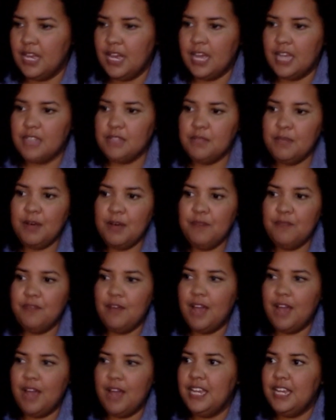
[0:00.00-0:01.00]
That's about
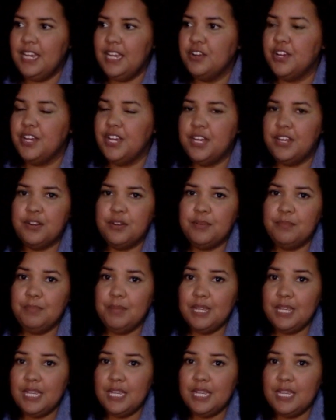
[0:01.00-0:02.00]
finding your inner
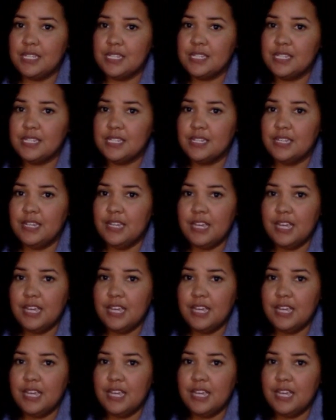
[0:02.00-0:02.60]
peace,